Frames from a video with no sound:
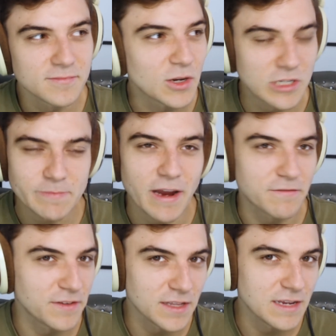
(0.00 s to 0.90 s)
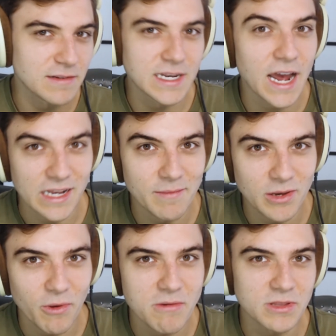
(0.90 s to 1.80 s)
you know, despite Philly not
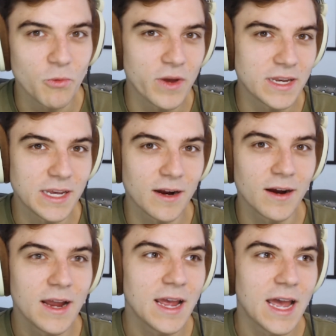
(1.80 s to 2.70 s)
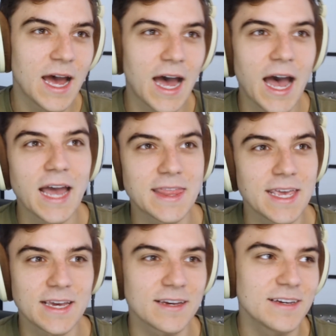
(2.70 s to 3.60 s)
coming away with the win here, I, I
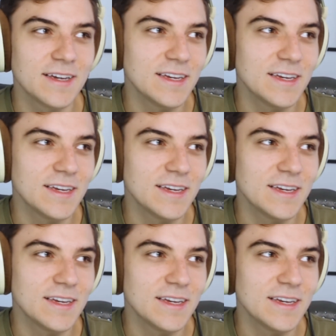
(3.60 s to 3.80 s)
think